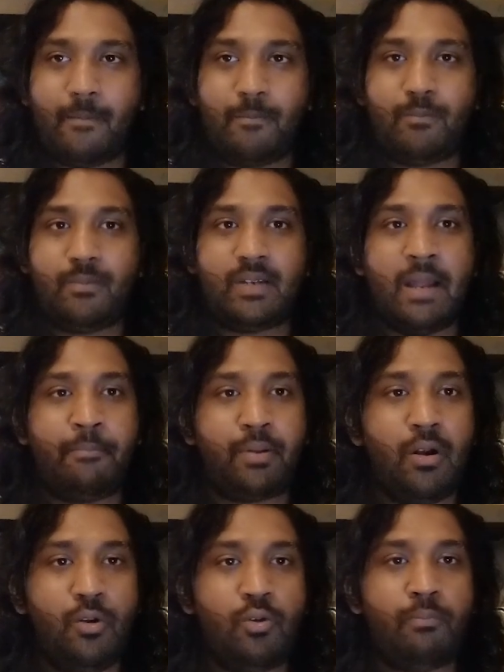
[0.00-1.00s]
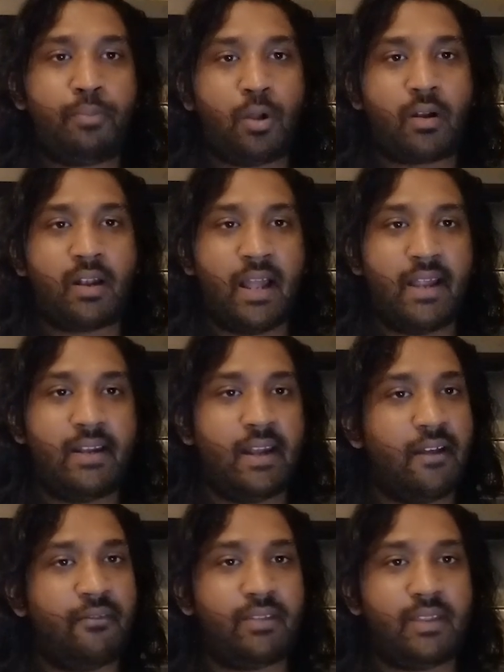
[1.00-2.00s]
temporal loop plot line and
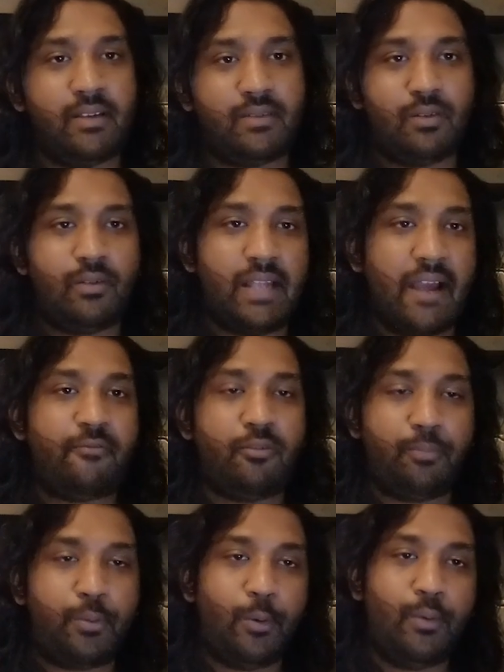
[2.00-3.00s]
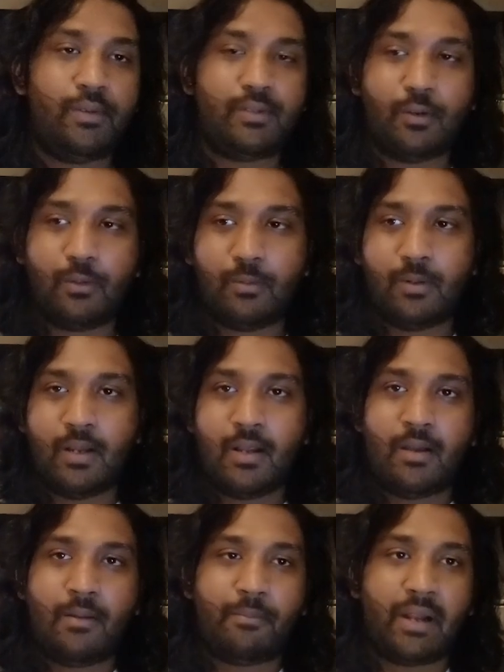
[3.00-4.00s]
everything. So they have to prune. So
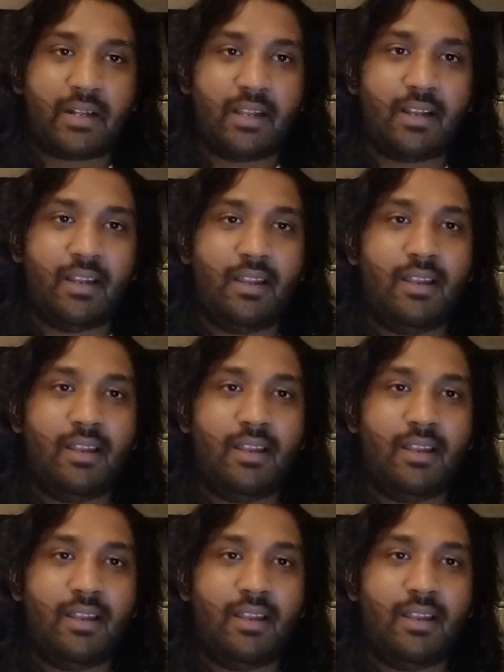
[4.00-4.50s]
practically